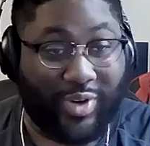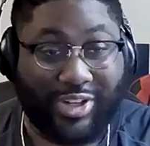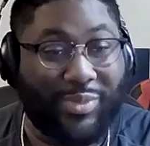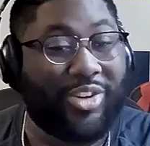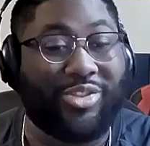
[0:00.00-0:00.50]

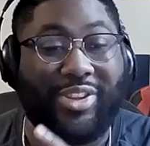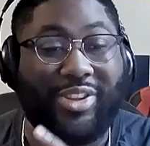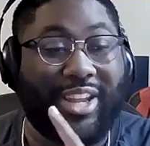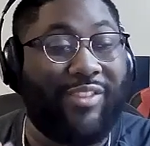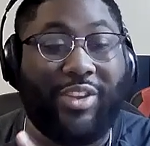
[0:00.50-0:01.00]
Make sure that
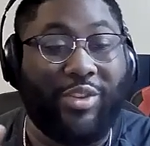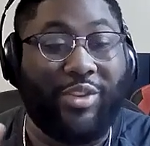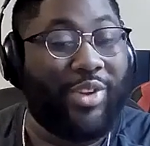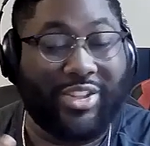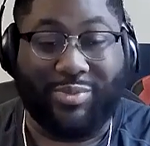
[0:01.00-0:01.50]
if you
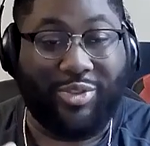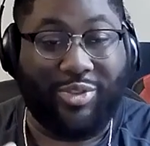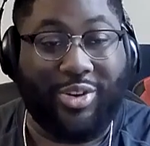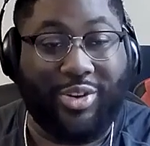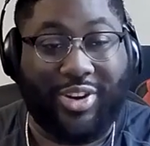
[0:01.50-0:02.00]
get something
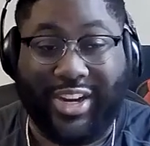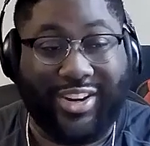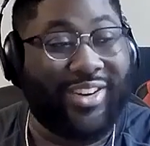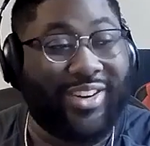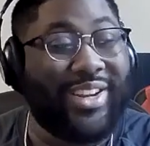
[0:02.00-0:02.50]
wrong on
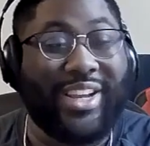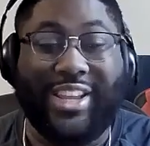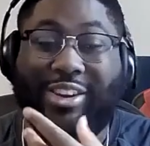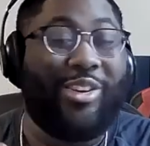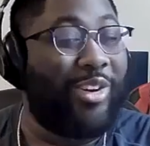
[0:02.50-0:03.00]
air,
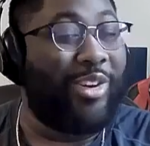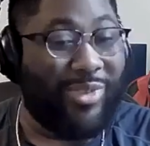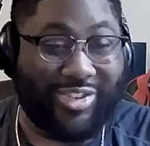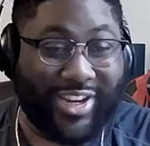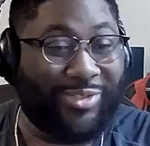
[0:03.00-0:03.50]
you're going to be
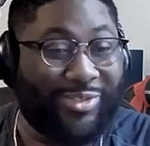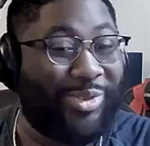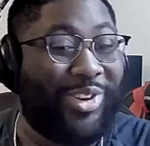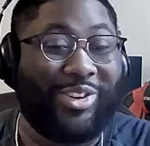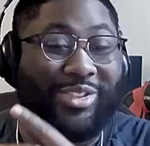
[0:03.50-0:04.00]
checked for
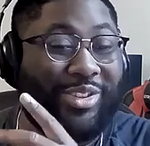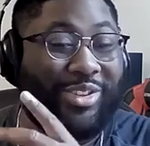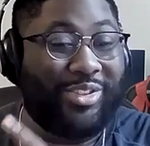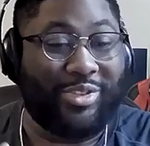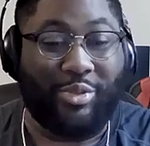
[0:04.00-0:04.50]
it.
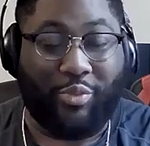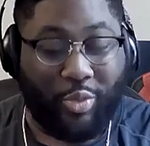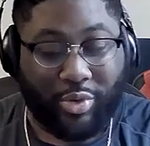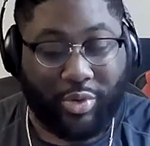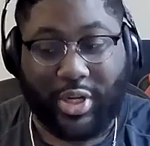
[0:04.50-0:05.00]
There's
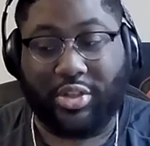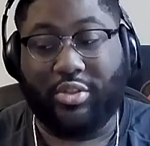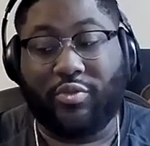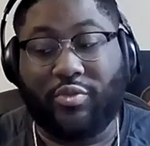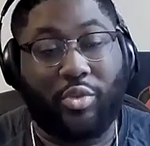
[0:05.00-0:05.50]
repercussions
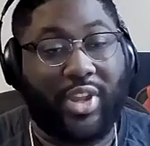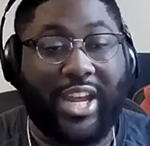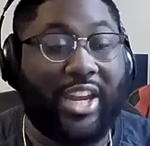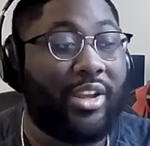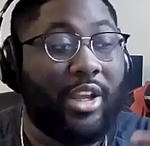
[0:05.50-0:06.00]
for that,
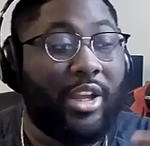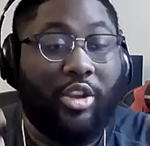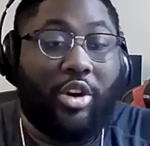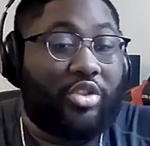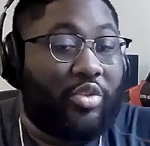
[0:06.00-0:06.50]
and you
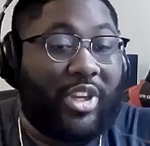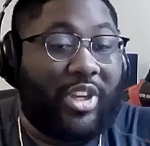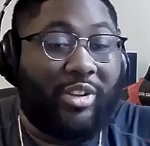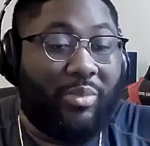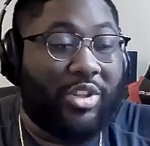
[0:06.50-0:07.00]
also
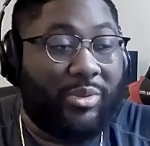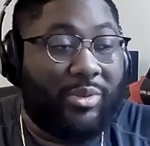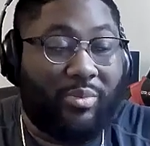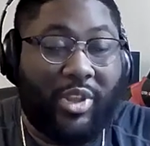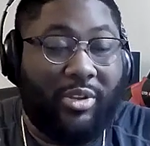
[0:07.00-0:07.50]
can
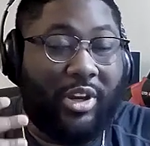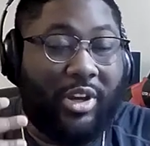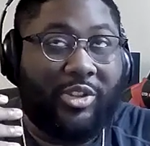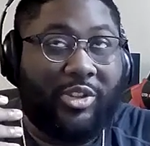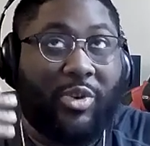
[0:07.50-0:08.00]

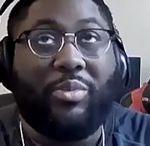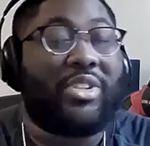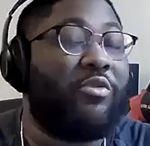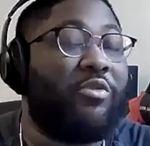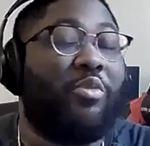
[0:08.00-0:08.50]
spread
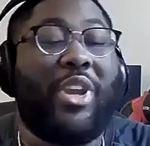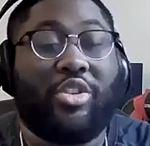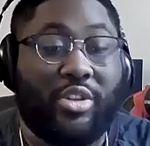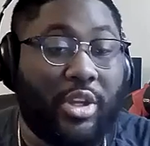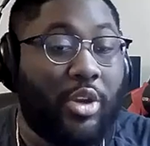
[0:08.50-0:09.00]

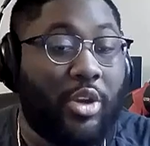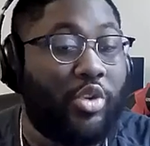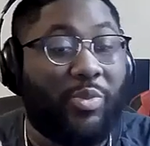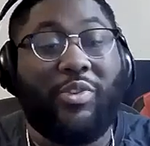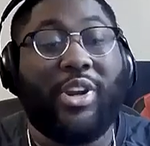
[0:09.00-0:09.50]
misinformation, which can
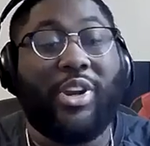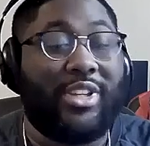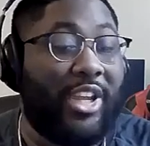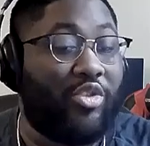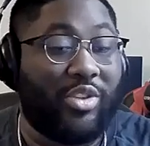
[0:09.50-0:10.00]
be very
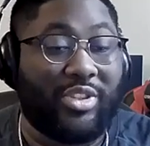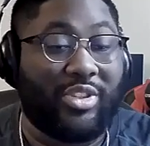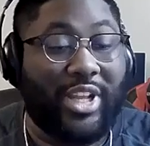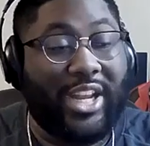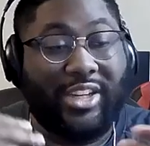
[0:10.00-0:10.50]
dangerous. There's a
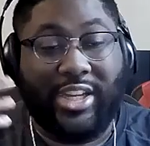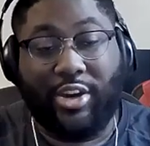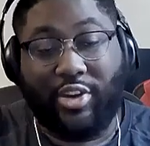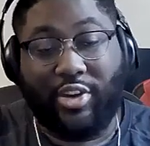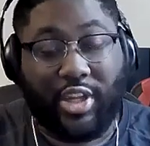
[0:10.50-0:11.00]
lot of integrity